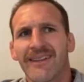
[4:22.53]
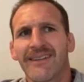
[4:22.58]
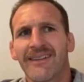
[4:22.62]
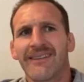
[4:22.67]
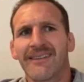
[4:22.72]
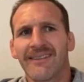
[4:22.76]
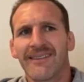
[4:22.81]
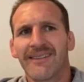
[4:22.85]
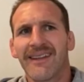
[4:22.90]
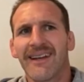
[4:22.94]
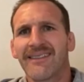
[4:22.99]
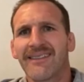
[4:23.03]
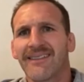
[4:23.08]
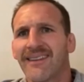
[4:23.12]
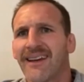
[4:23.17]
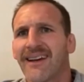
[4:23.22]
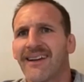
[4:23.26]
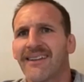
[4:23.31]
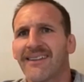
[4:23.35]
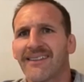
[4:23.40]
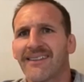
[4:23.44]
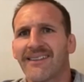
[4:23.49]
nut
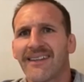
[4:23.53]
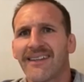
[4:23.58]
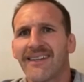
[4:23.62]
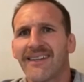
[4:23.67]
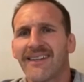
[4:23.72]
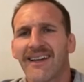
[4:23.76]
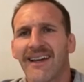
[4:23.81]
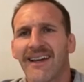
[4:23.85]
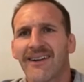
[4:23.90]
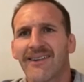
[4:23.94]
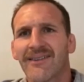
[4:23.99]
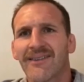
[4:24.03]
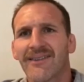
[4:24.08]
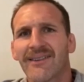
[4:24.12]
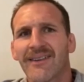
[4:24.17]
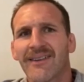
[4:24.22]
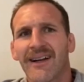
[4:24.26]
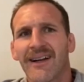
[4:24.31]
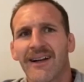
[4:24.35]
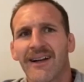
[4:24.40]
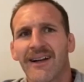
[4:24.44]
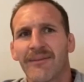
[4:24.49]
down the detail
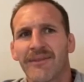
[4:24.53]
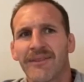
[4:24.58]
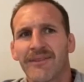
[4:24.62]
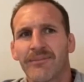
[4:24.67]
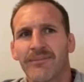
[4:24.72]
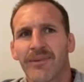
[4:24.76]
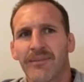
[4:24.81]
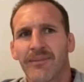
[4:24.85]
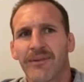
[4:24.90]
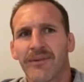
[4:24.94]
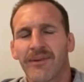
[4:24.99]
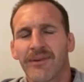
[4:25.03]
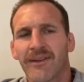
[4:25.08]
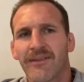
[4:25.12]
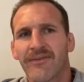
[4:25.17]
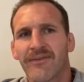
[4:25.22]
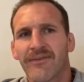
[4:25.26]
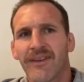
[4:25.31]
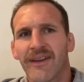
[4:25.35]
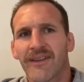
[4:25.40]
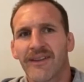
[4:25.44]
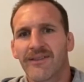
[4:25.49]
is probably what I've
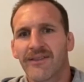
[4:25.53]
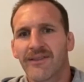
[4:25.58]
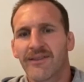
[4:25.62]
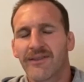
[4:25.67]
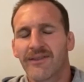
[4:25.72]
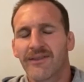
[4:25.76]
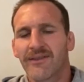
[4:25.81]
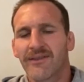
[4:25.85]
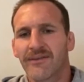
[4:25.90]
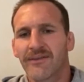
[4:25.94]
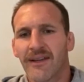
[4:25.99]
found too.